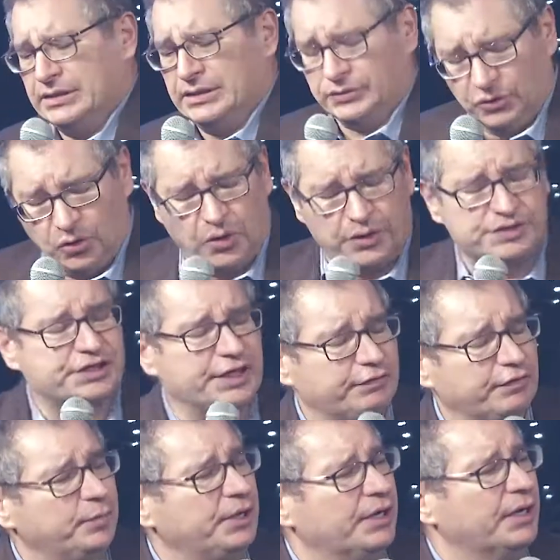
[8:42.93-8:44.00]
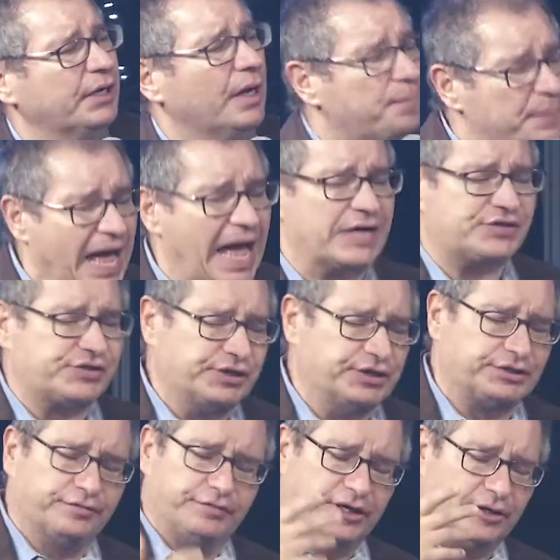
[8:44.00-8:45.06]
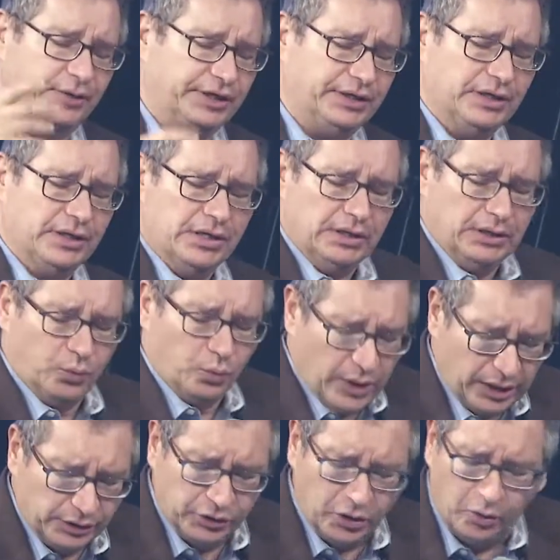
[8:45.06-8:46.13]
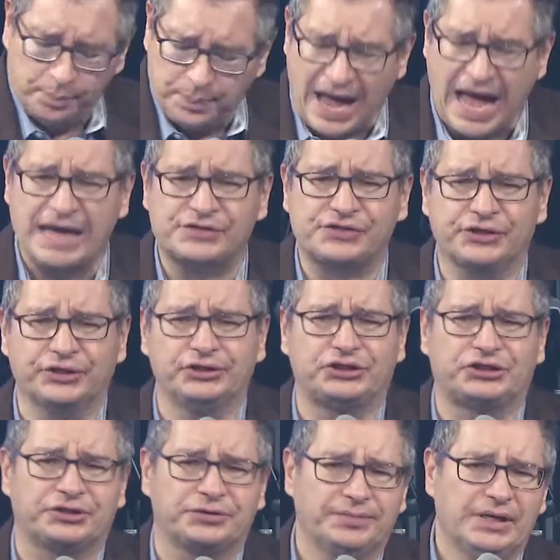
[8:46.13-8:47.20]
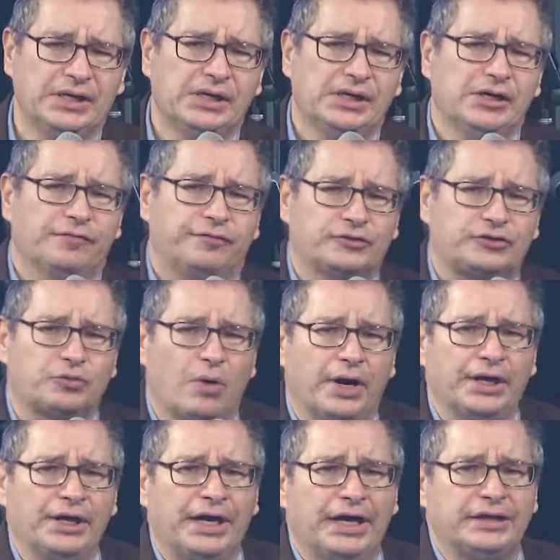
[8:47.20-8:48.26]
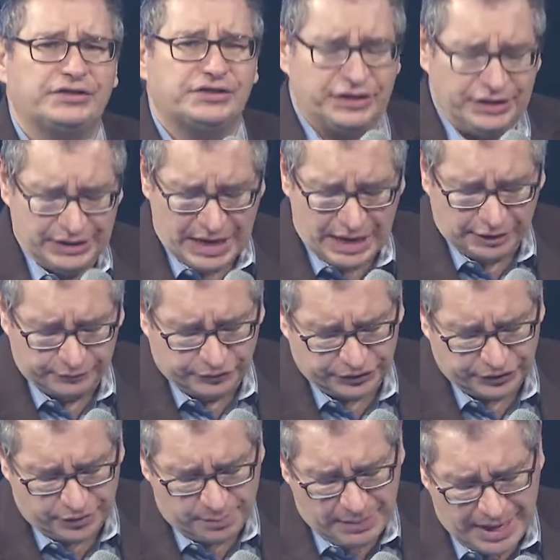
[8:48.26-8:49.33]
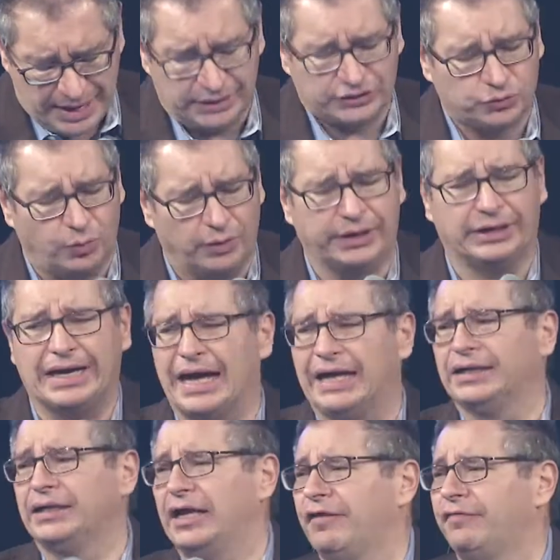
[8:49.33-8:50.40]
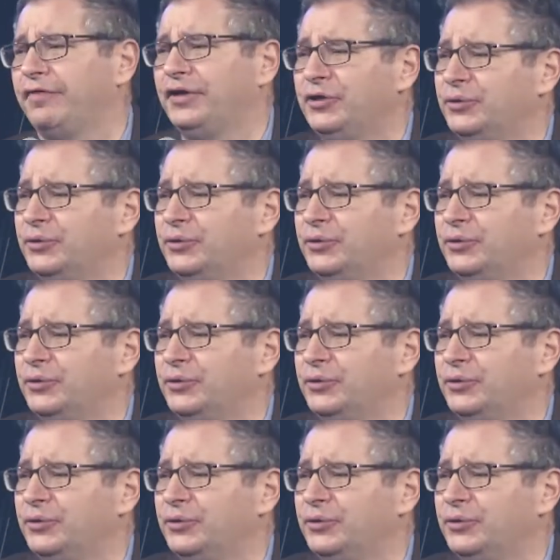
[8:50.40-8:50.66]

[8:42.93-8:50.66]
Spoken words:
And the Lord has given me a passage, a very well-known passage for 2018 out of Jeremiah 29:11.